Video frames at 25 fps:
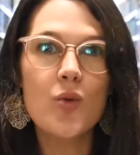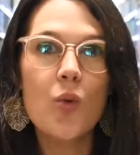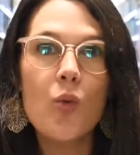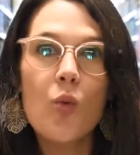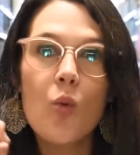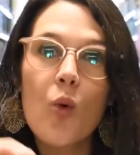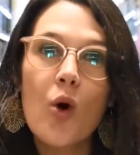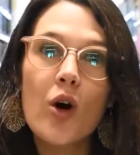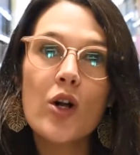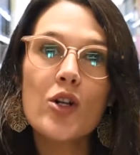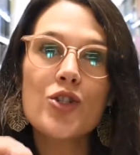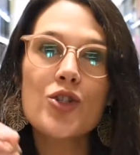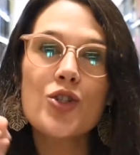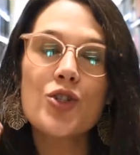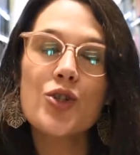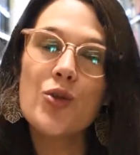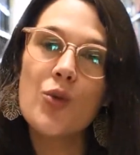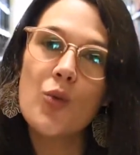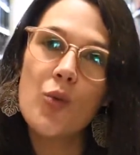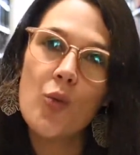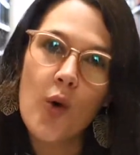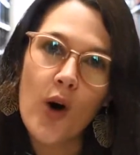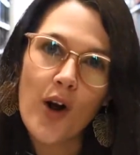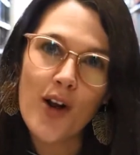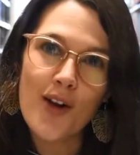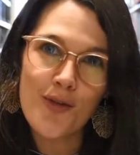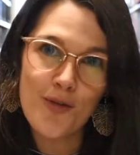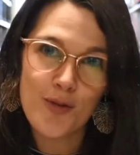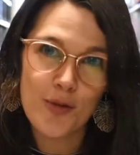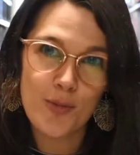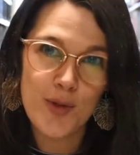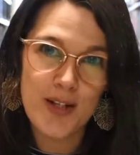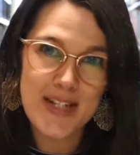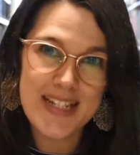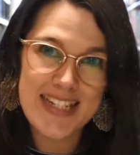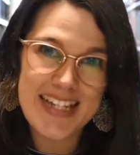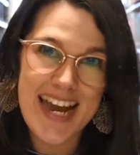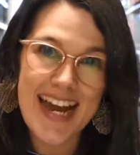What do you want from
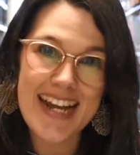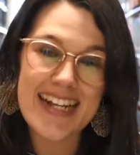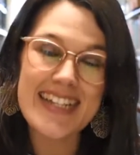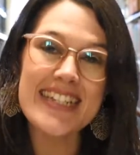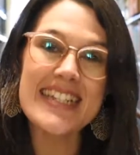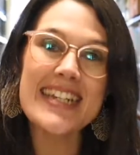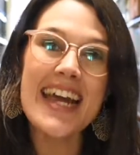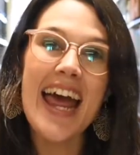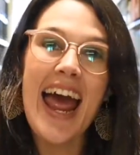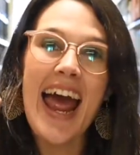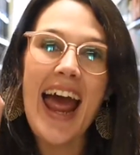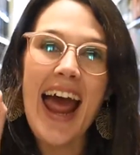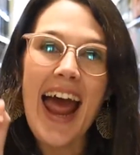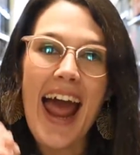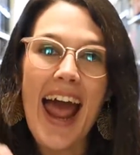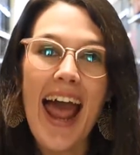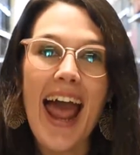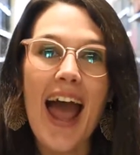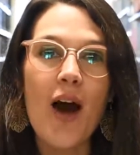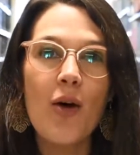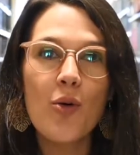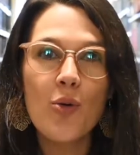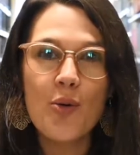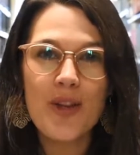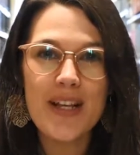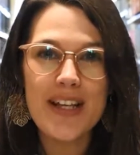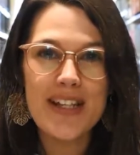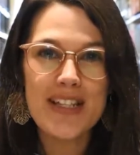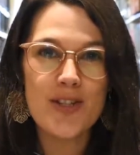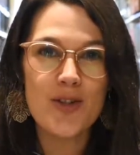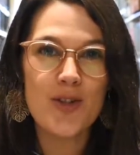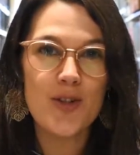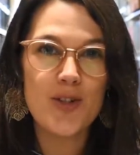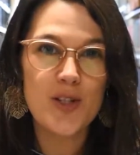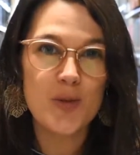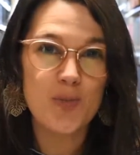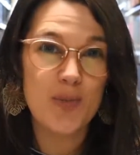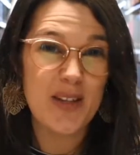the text? How will these
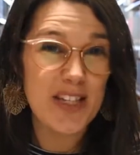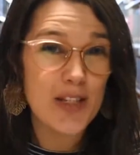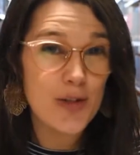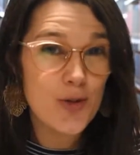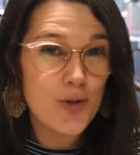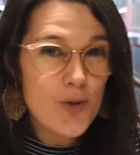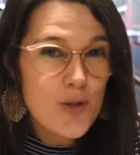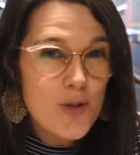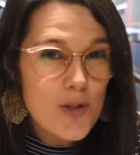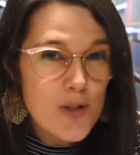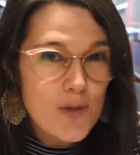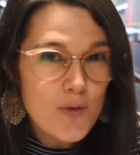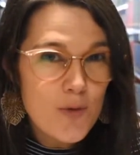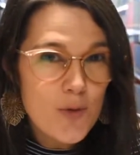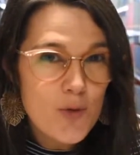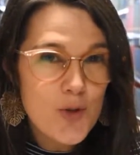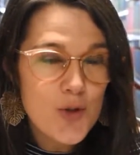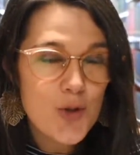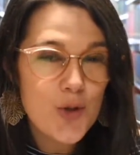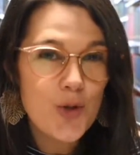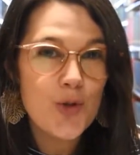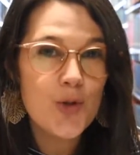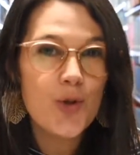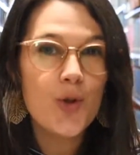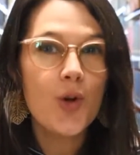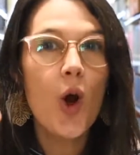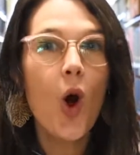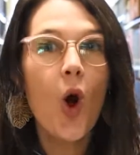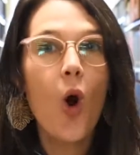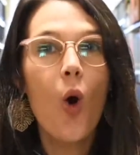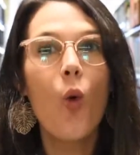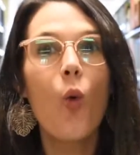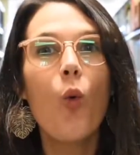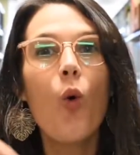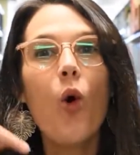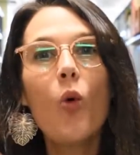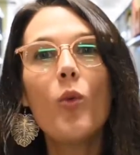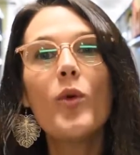notes be useful to you?
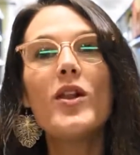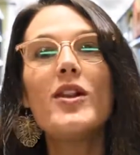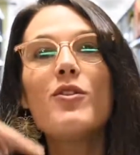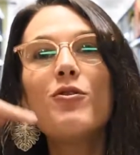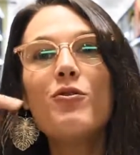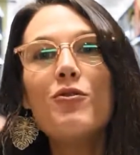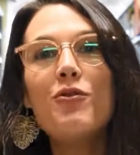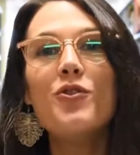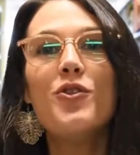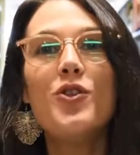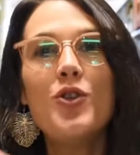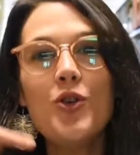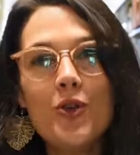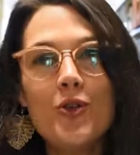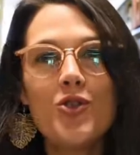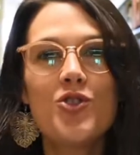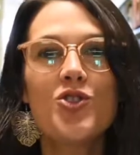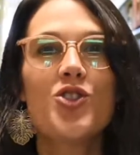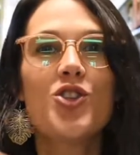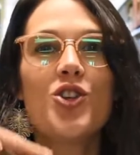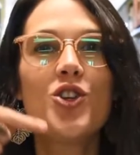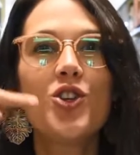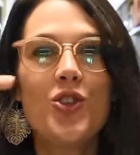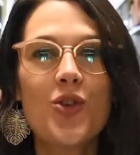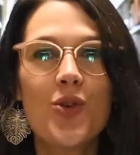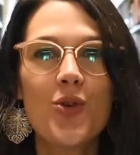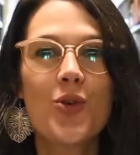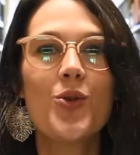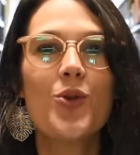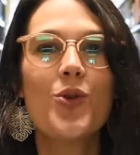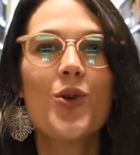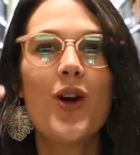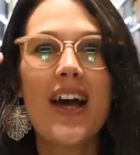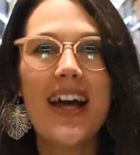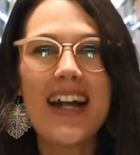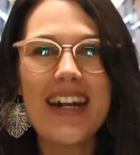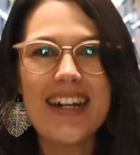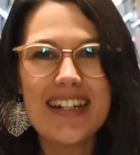What will future you
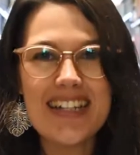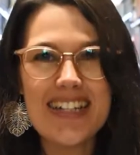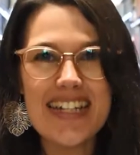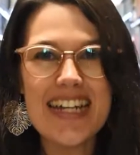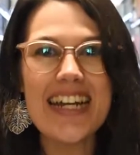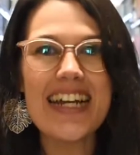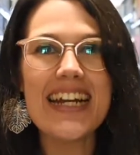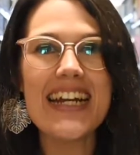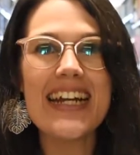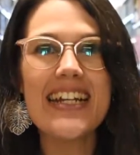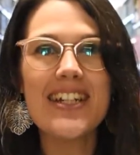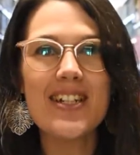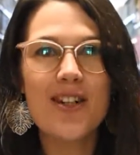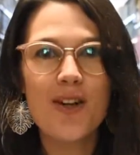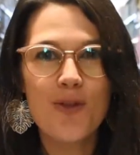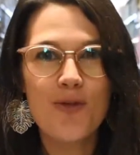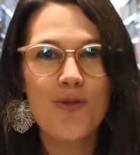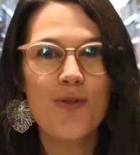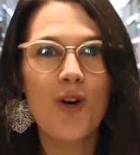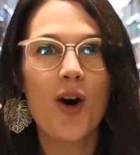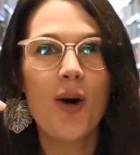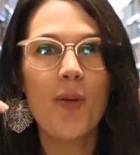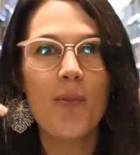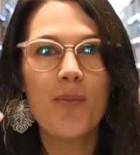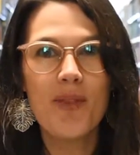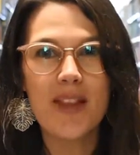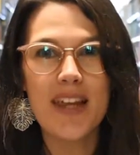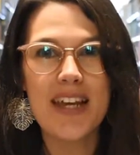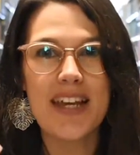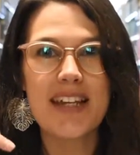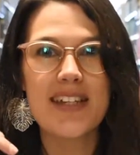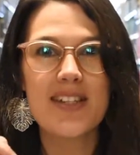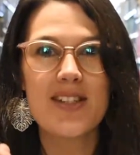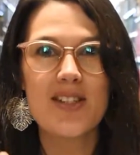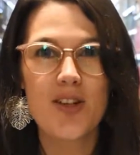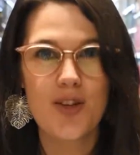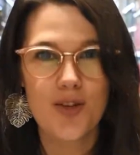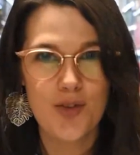need from
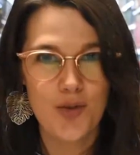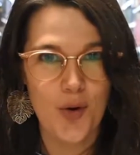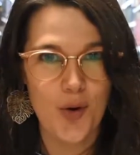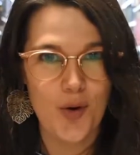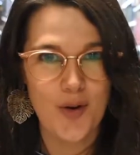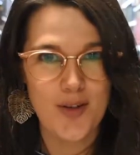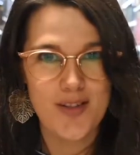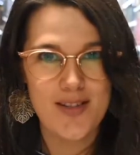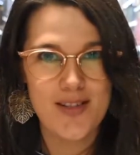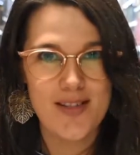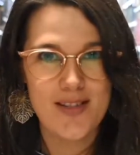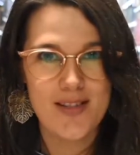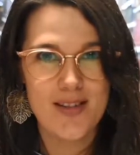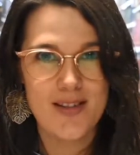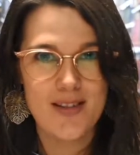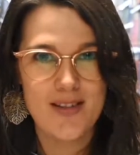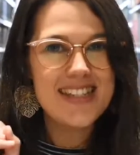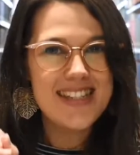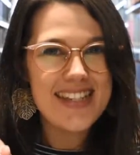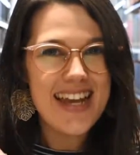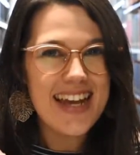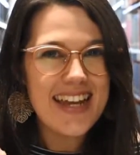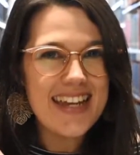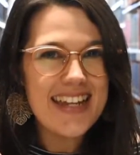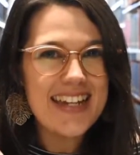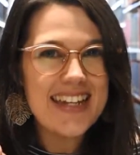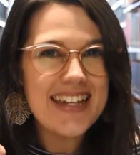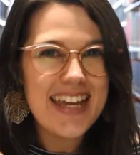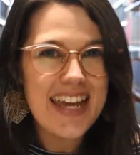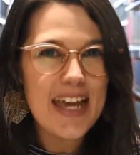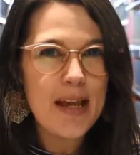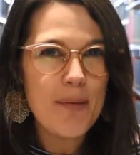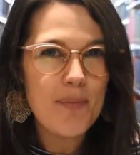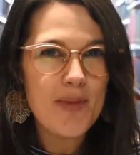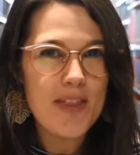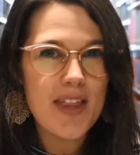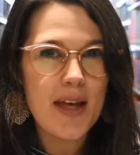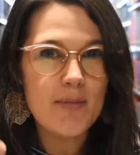these notes? Second,
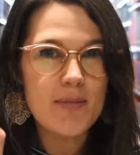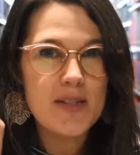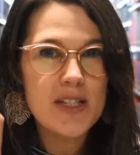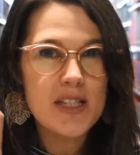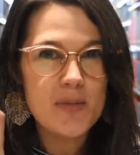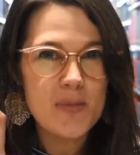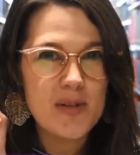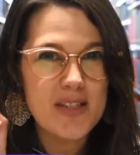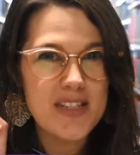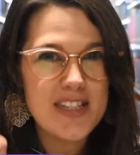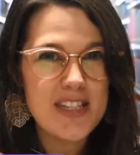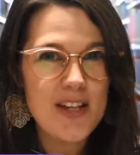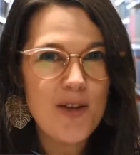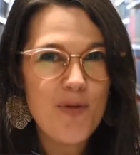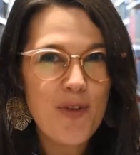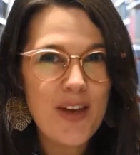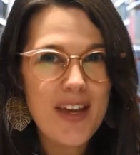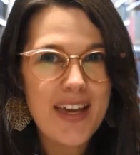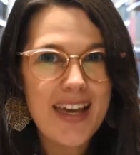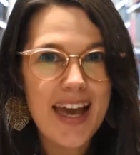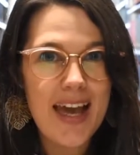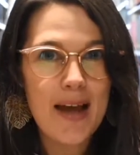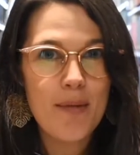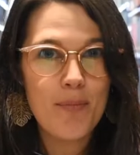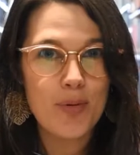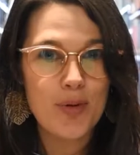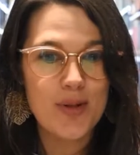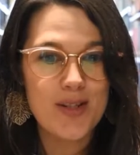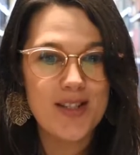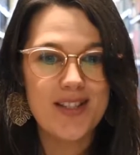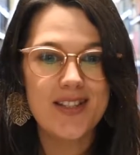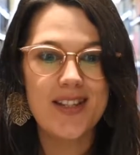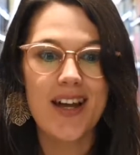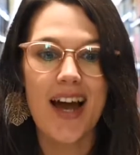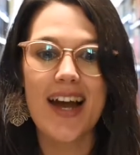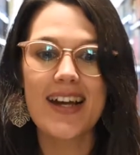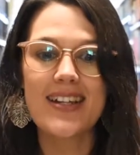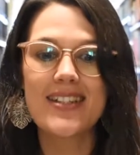keep them specific and
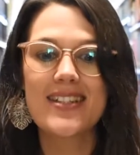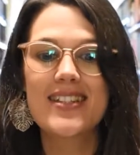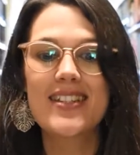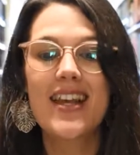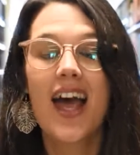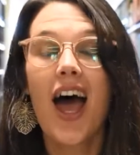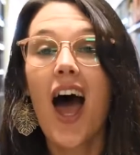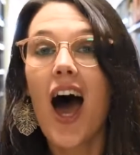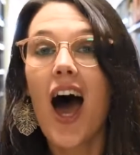precise.